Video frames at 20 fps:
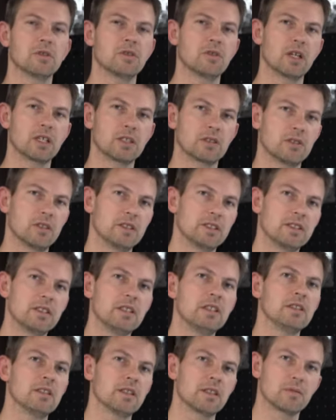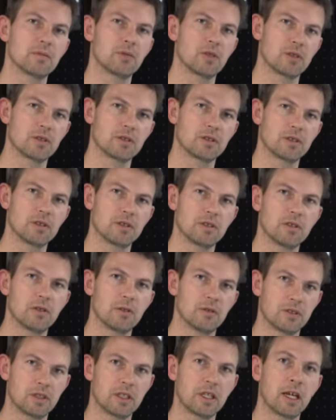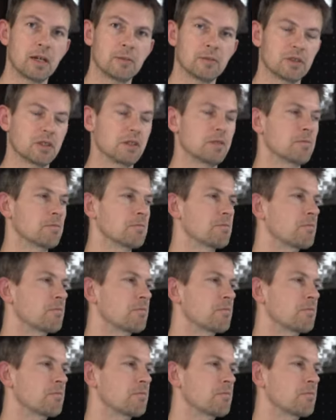you actually see that person on camera.